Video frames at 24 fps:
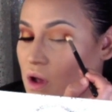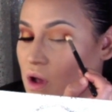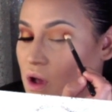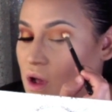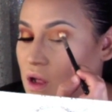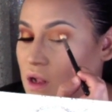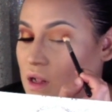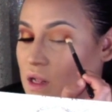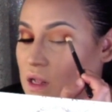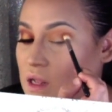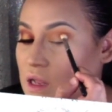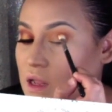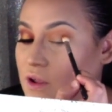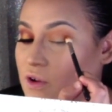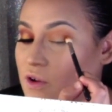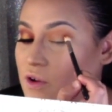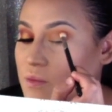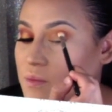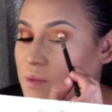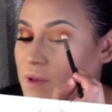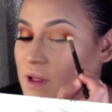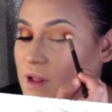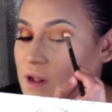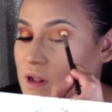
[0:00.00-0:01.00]
a little
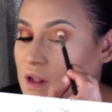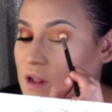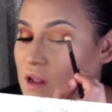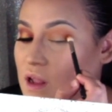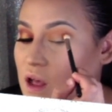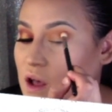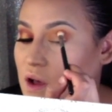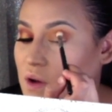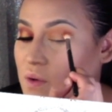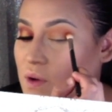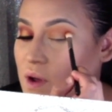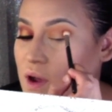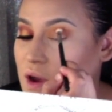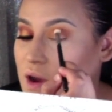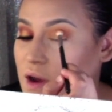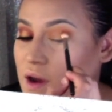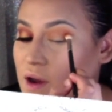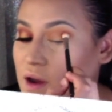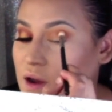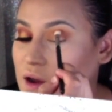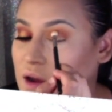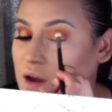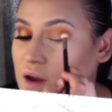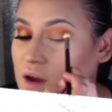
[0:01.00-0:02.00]
bit lower
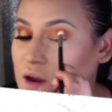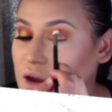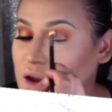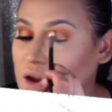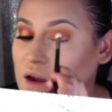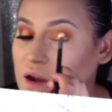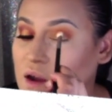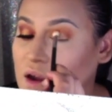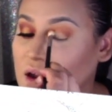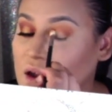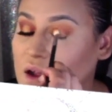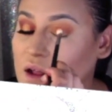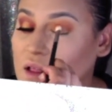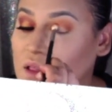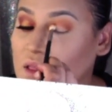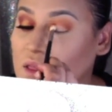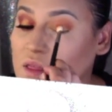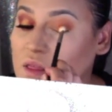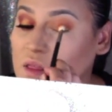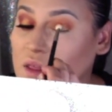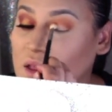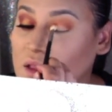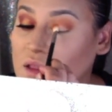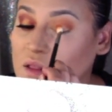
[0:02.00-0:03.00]

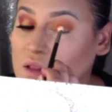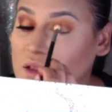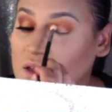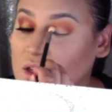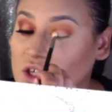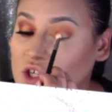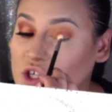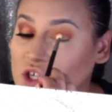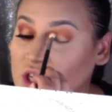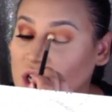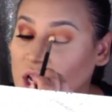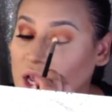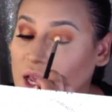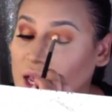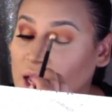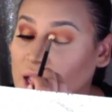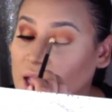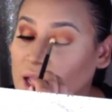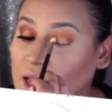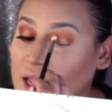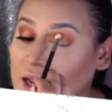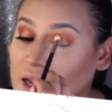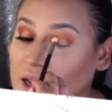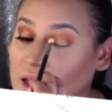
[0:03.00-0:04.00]
than the
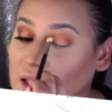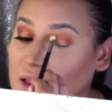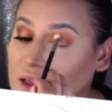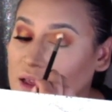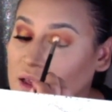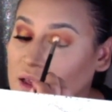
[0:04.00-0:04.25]
shade